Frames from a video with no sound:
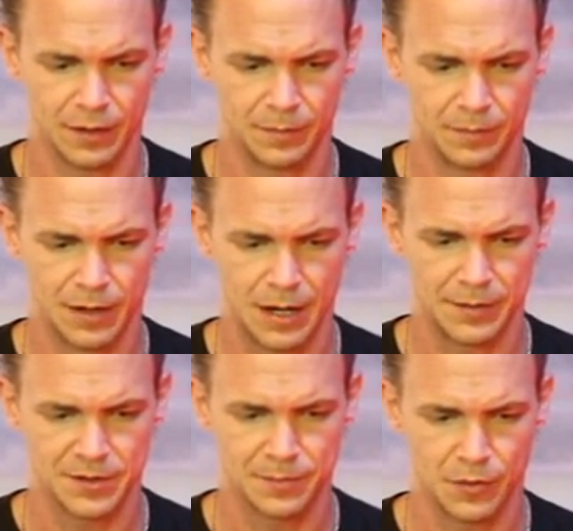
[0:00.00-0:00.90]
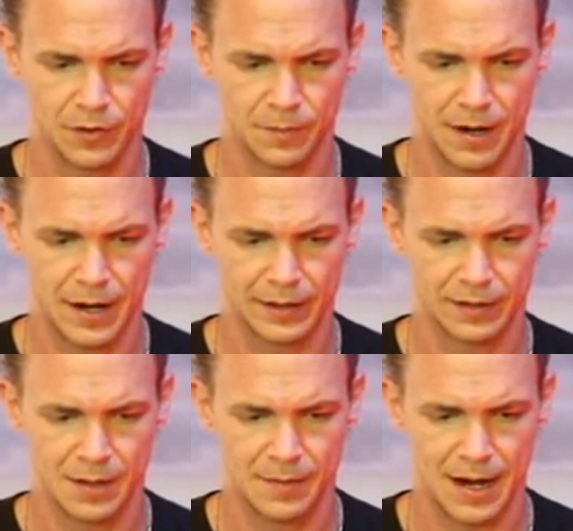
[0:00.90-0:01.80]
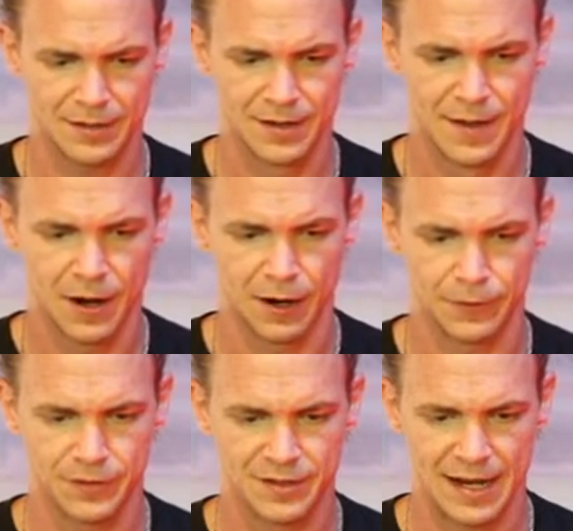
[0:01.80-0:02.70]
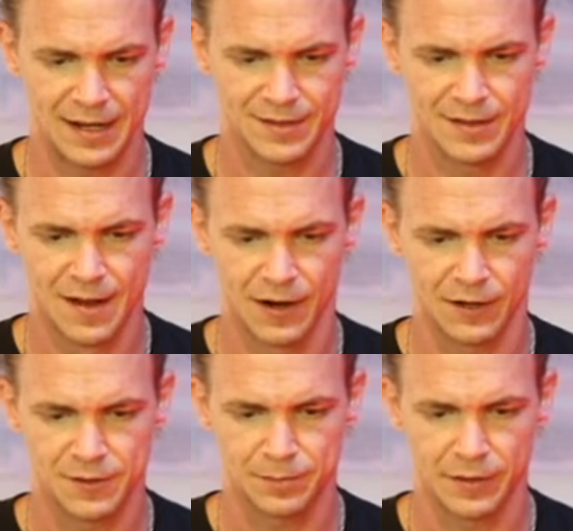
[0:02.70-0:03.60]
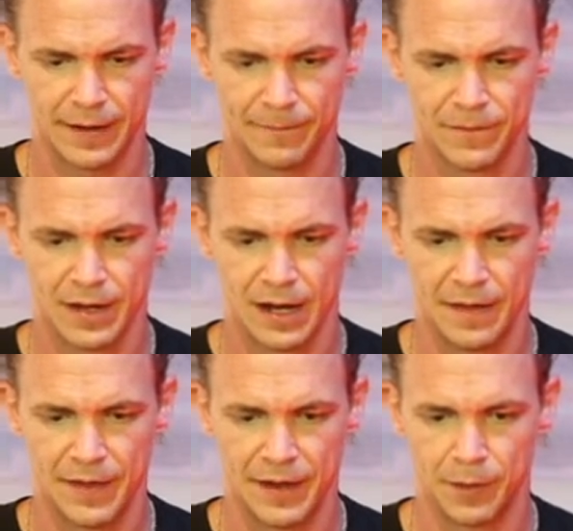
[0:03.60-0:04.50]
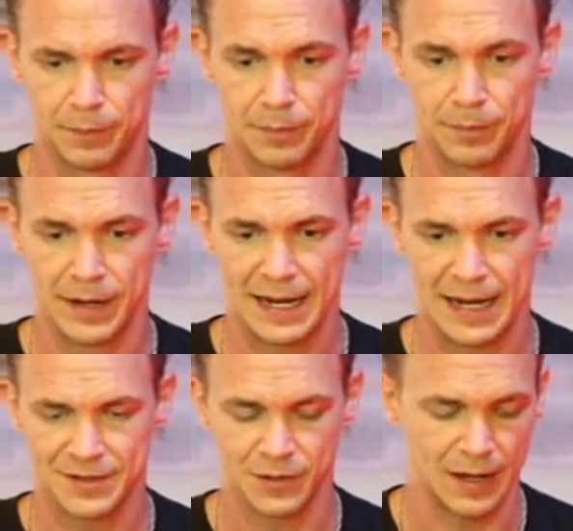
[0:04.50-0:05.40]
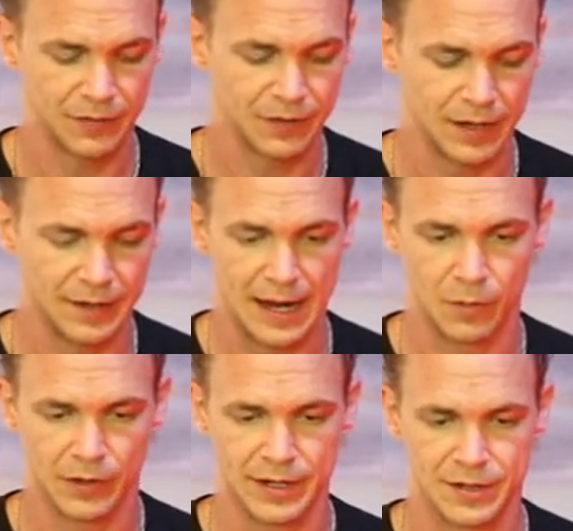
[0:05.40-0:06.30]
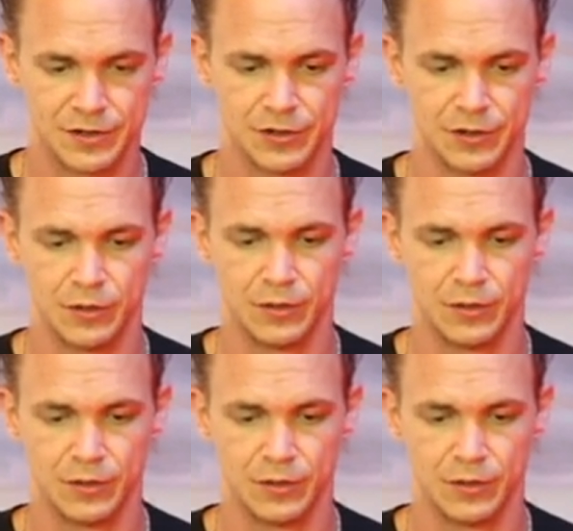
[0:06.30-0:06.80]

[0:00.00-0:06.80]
primary support, our buying climax, our first tests, our spring, and then our big SOS. And now we're into